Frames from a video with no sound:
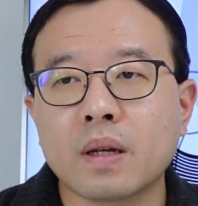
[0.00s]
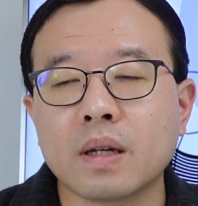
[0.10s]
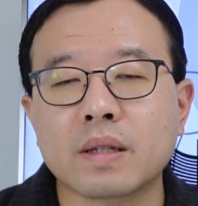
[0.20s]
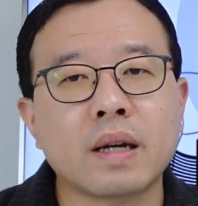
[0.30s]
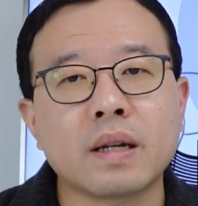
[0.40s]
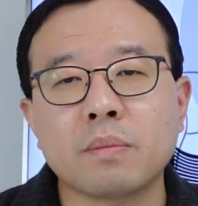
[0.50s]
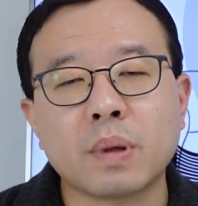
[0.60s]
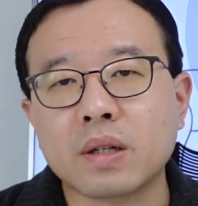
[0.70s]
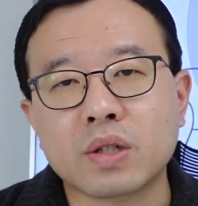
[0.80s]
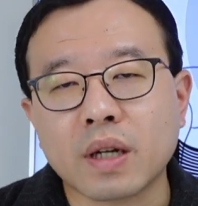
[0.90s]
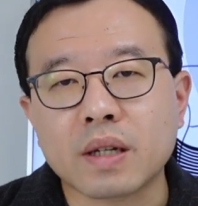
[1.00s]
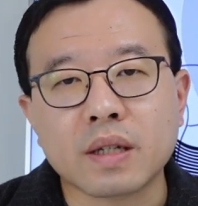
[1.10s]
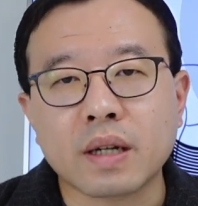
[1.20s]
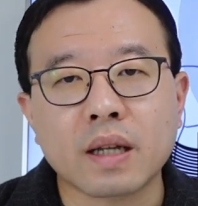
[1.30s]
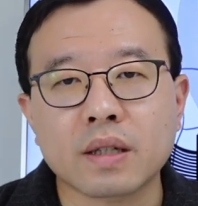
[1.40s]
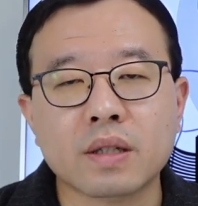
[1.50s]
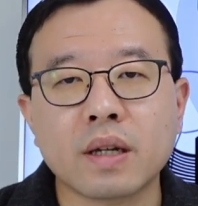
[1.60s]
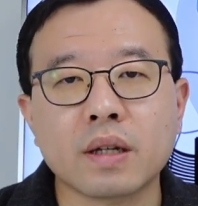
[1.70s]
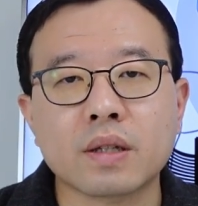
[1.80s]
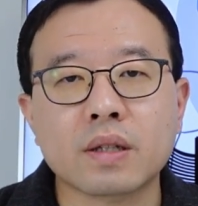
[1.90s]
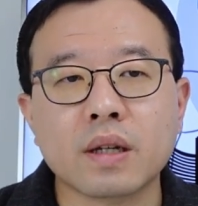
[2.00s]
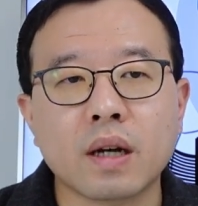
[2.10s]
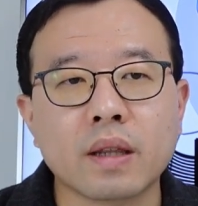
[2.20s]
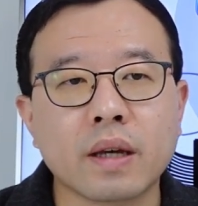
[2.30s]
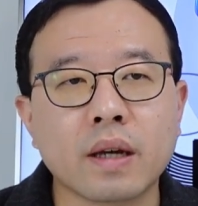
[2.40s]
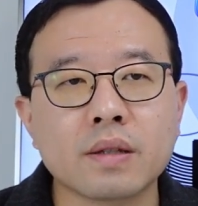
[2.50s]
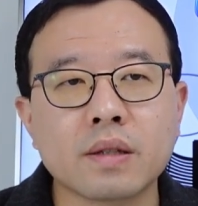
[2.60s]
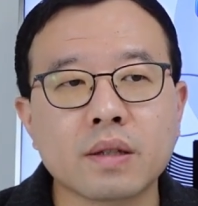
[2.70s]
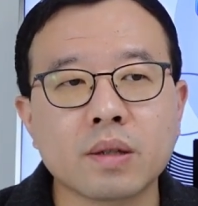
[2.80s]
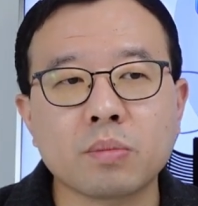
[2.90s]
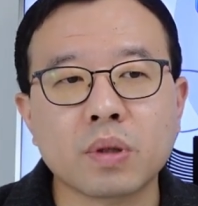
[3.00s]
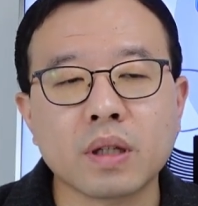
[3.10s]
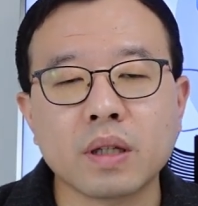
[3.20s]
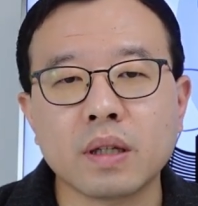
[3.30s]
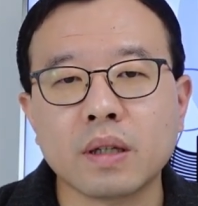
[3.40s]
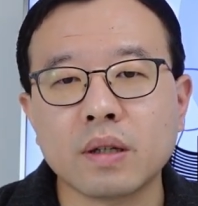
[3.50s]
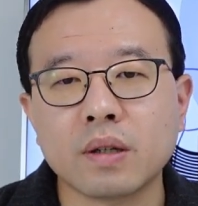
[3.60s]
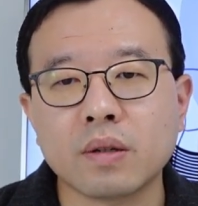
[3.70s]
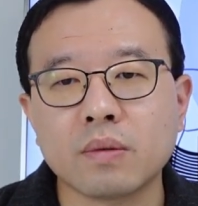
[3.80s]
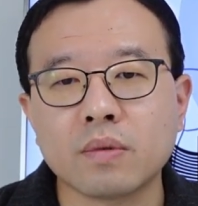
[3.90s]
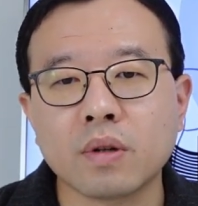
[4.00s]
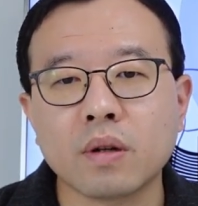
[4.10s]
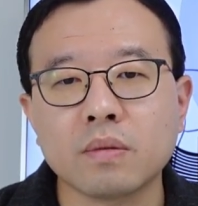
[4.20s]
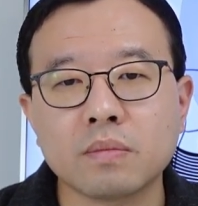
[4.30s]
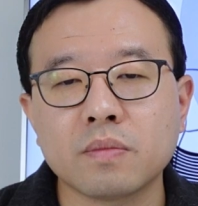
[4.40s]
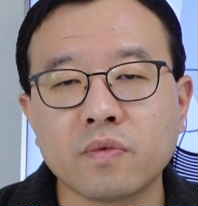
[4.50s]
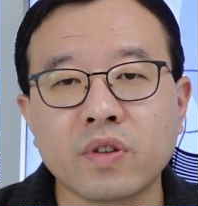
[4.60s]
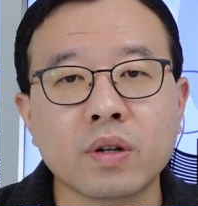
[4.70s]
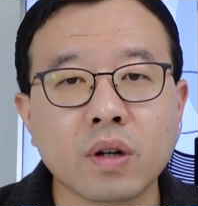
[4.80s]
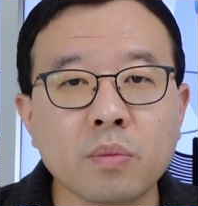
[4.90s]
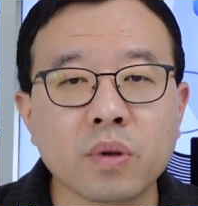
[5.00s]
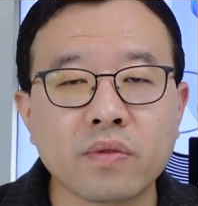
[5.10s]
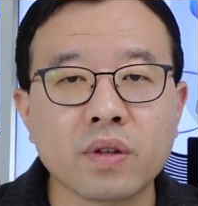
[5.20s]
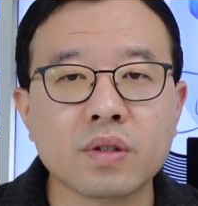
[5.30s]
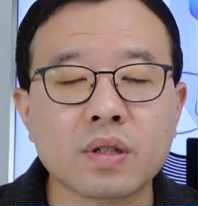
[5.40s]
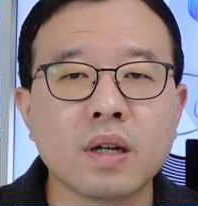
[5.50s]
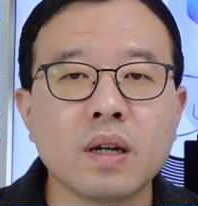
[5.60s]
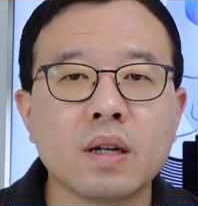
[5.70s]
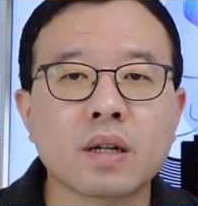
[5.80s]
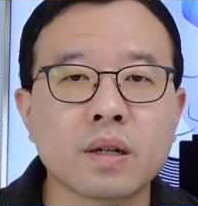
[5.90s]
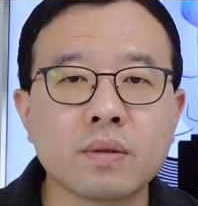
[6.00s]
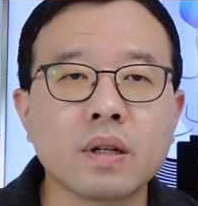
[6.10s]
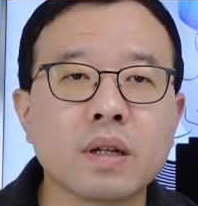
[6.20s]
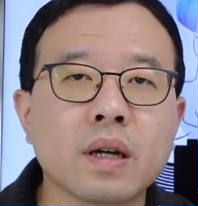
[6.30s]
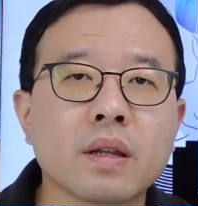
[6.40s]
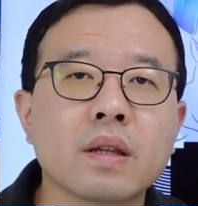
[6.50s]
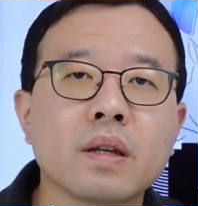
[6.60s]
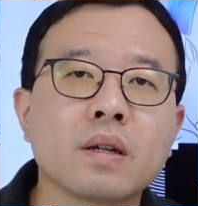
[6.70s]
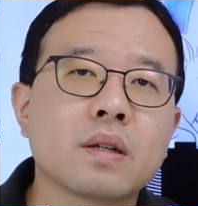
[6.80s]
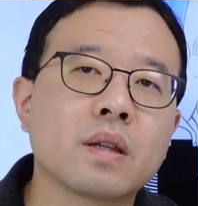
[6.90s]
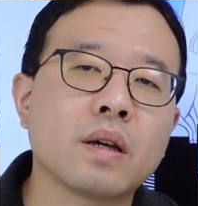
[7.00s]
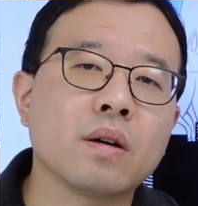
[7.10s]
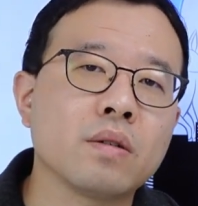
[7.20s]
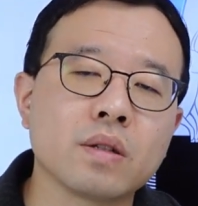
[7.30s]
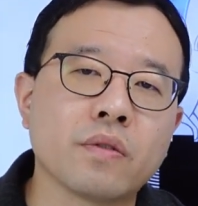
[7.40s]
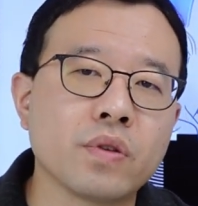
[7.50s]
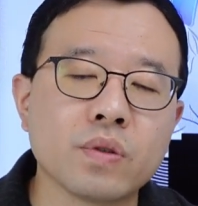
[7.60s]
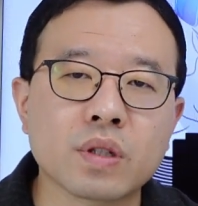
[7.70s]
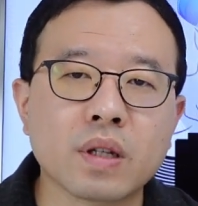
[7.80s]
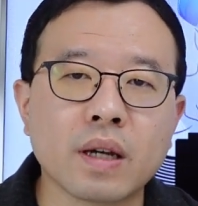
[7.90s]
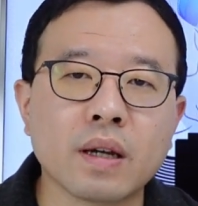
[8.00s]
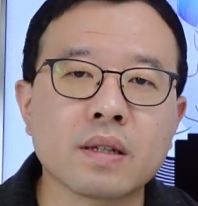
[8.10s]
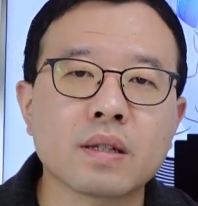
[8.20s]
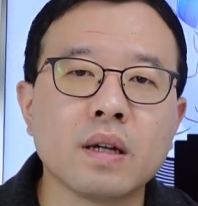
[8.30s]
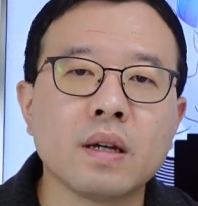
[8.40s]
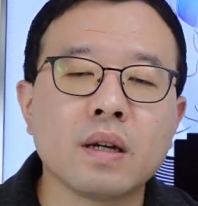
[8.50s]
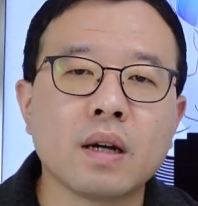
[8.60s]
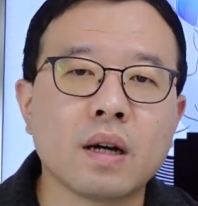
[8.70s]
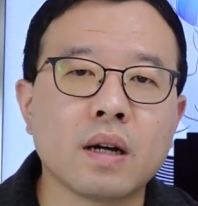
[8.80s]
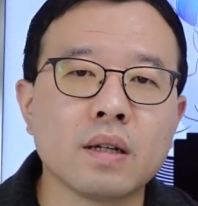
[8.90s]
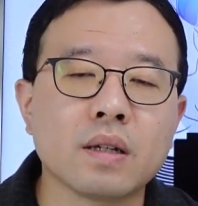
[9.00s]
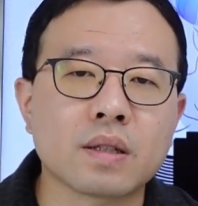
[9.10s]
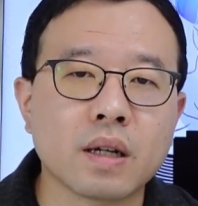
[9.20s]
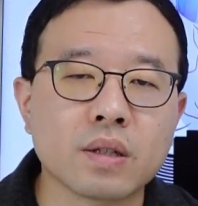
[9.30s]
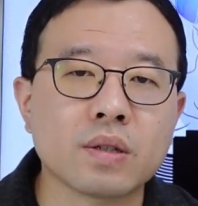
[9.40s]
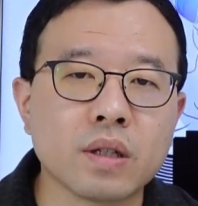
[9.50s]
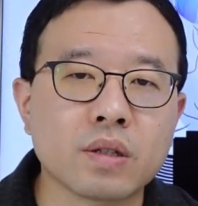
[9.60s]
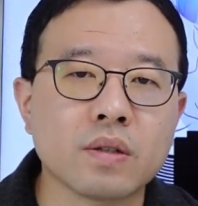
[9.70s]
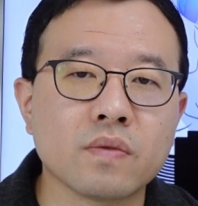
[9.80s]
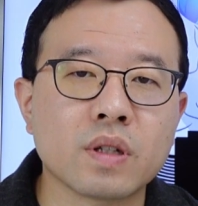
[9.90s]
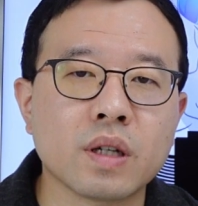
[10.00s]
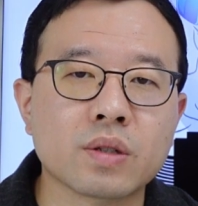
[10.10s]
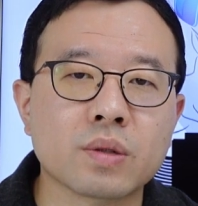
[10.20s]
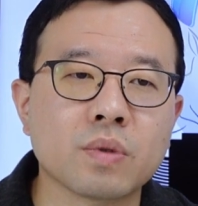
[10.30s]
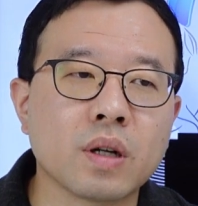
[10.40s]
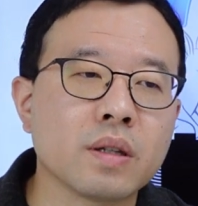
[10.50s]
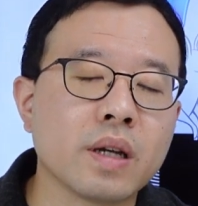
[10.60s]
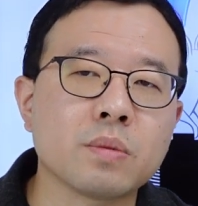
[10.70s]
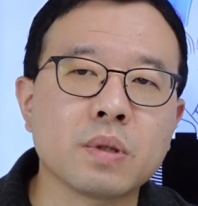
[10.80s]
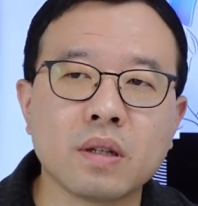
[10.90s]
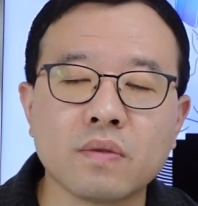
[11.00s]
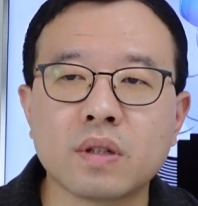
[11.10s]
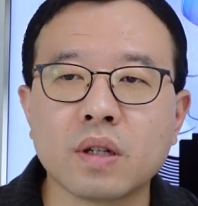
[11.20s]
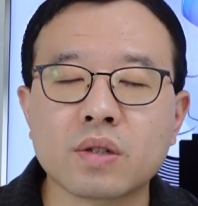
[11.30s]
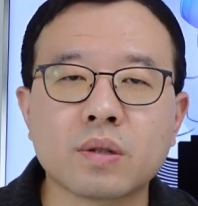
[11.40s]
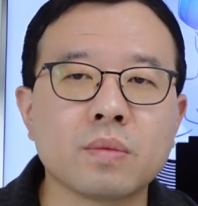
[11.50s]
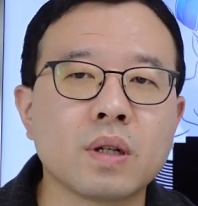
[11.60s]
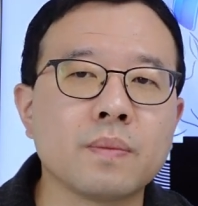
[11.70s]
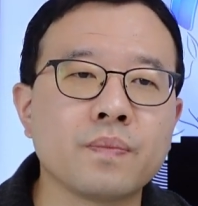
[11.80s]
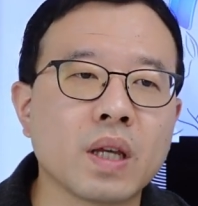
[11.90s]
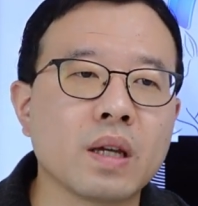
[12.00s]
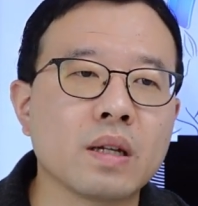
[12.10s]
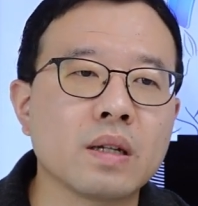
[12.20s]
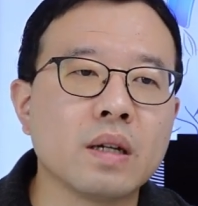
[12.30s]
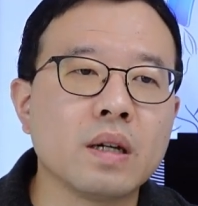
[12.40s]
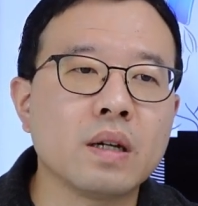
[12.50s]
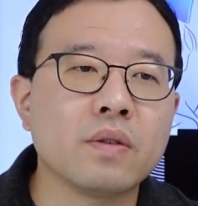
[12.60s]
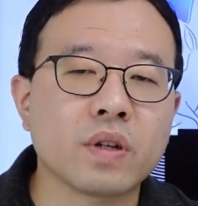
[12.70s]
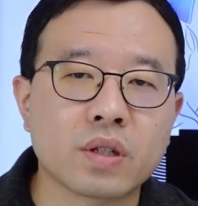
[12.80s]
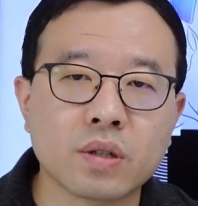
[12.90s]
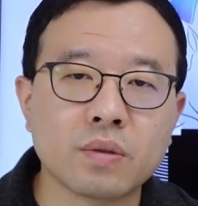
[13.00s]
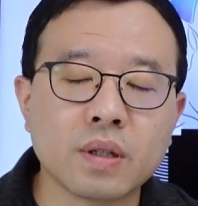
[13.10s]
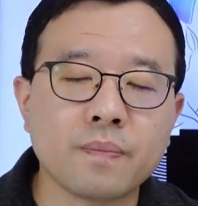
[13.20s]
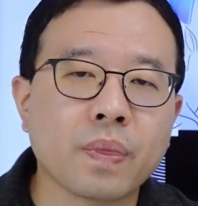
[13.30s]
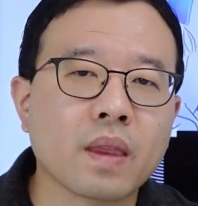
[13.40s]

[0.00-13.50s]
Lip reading: is there any better chance in other states? The answer is simply, not very obvious. Currently, I think there are only a few states starting to issue invitation round. There has been invitation round in Victoria.